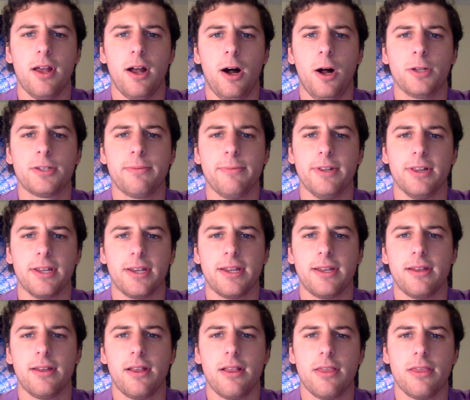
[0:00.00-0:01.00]

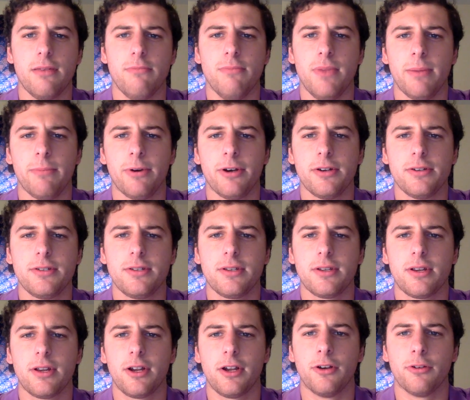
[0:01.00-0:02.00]
Ultimately, the members
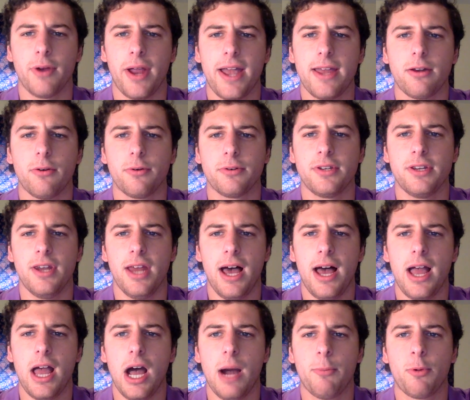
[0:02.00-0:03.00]
grant or
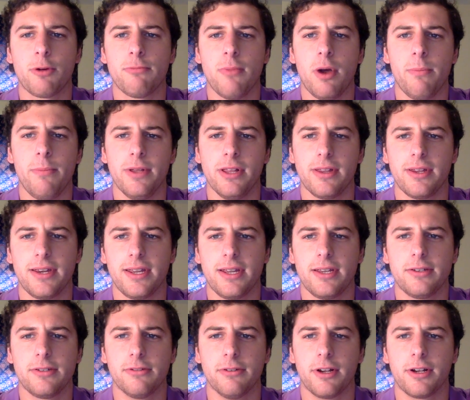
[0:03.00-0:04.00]
deny upward
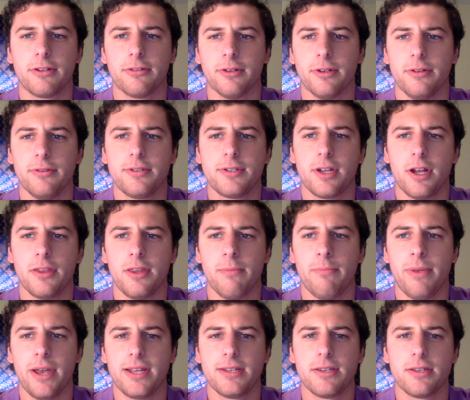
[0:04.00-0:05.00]
mobility to recruits on the
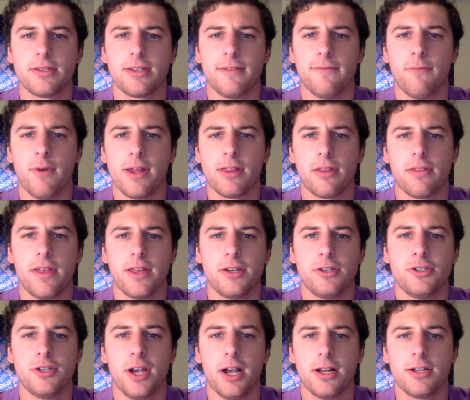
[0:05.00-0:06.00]
basis of whether they
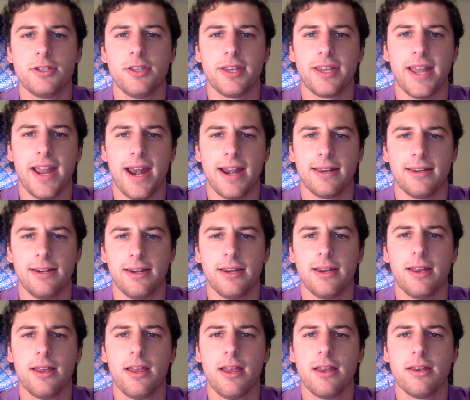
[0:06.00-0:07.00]
judge the candidate
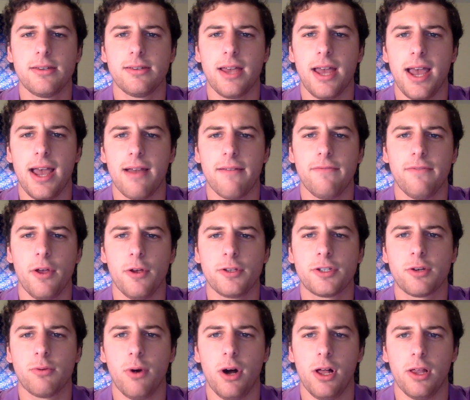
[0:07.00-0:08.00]
to have those
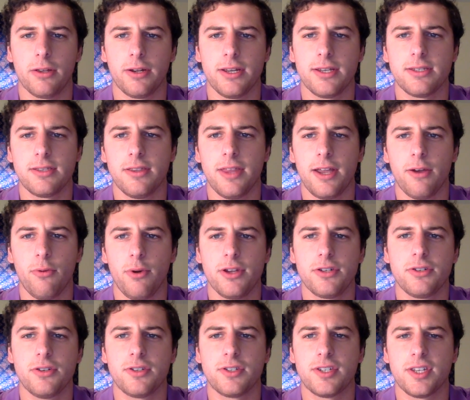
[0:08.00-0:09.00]
qualities they
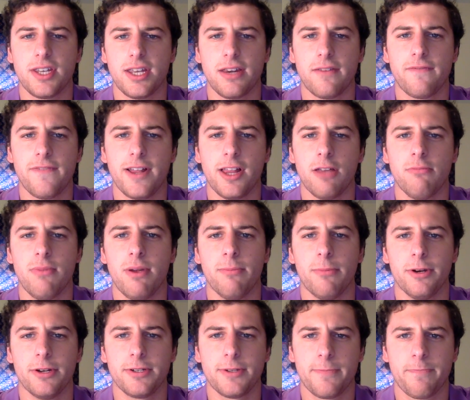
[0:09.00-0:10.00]
wish to see in fellow
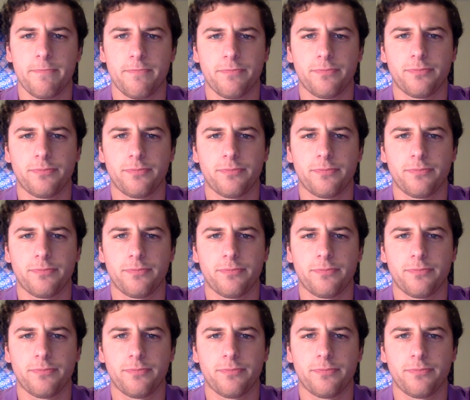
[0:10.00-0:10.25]
members.